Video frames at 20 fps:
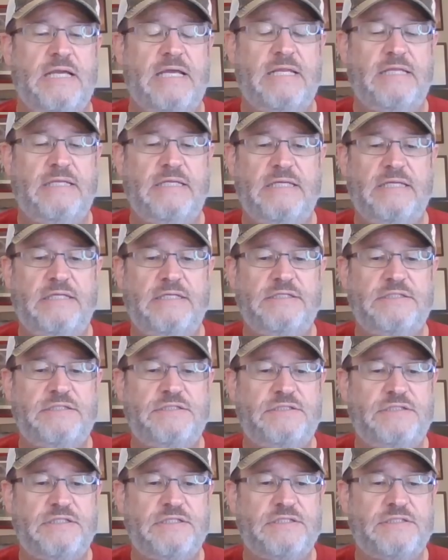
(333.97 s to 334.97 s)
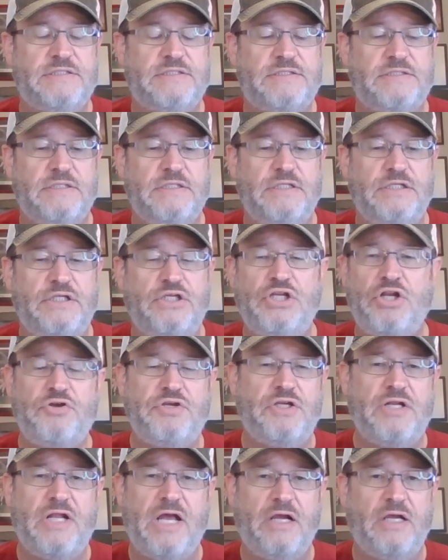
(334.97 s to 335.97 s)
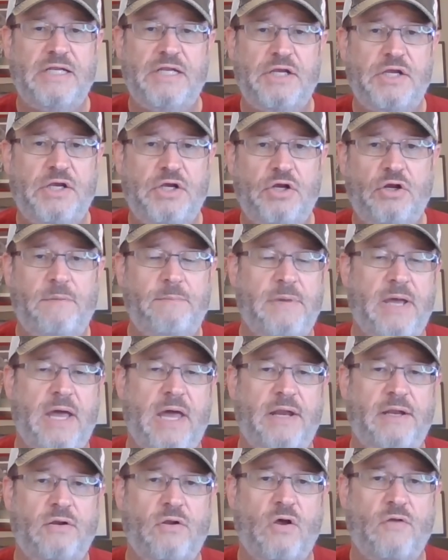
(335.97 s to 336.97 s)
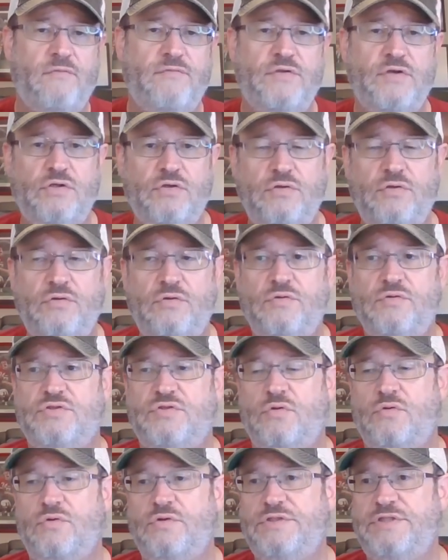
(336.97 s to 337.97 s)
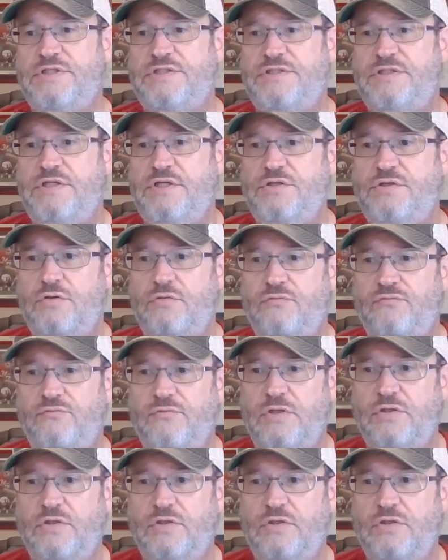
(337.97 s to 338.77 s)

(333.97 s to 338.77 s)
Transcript: and it is just you know you're not going to hear about it on the news or just in your